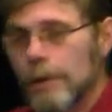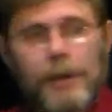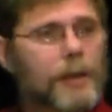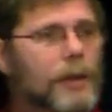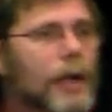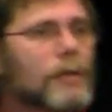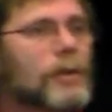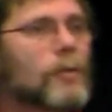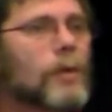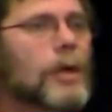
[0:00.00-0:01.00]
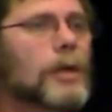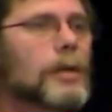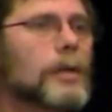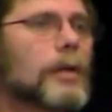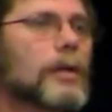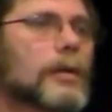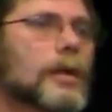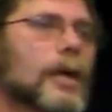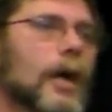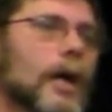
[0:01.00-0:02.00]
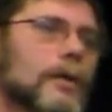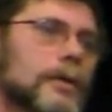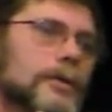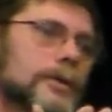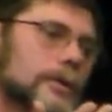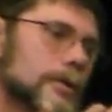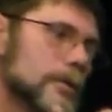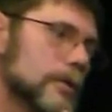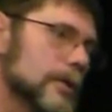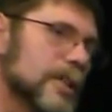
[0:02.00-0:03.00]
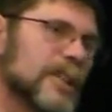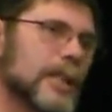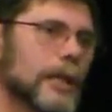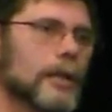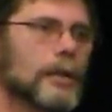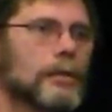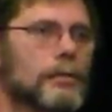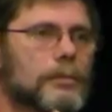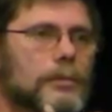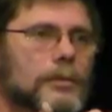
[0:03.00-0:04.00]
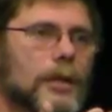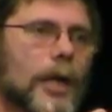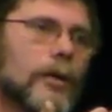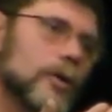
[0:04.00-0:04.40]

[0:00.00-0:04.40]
through it, I learned to walk. I learned to think. I